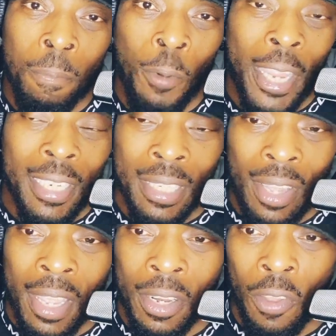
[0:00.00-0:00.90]
Break the
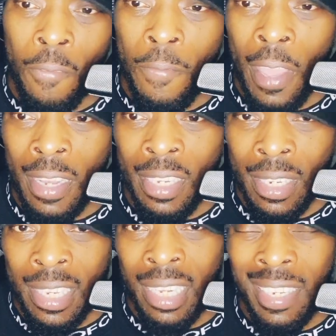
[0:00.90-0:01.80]
cycle of the
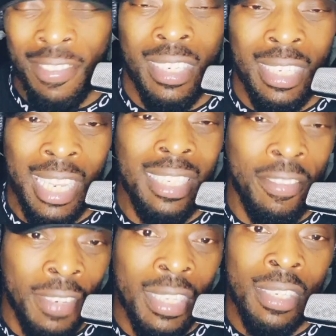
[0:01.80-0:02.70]

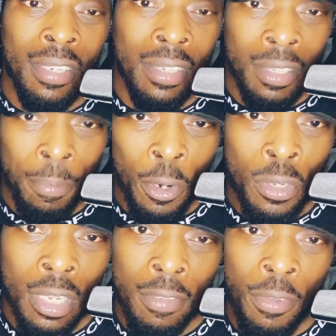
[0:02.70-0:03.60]
addictiveness to
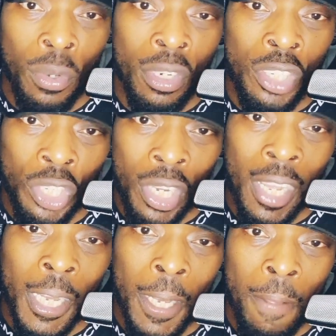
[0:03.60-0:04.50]
processed food and sugar.